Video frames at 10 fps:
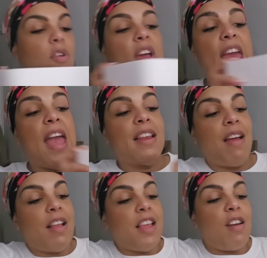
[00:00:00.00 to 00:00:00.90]
again,
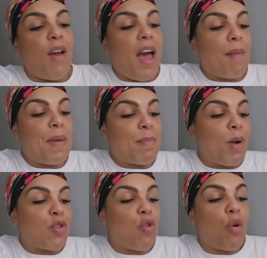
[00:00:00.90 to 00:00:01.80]
I don't know how big
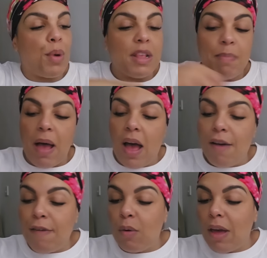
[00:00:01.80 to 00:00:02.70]
my drawer is, but I
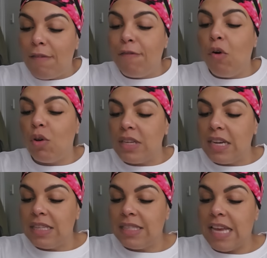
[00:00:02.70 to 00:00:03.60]
felt like four
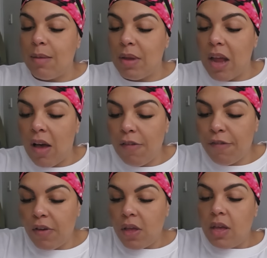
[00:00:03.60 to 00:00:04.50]
didn't seem
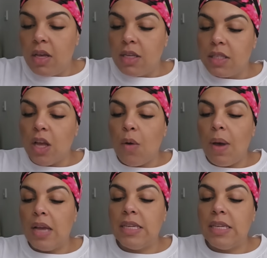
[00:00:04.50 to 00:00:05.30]
enough. So I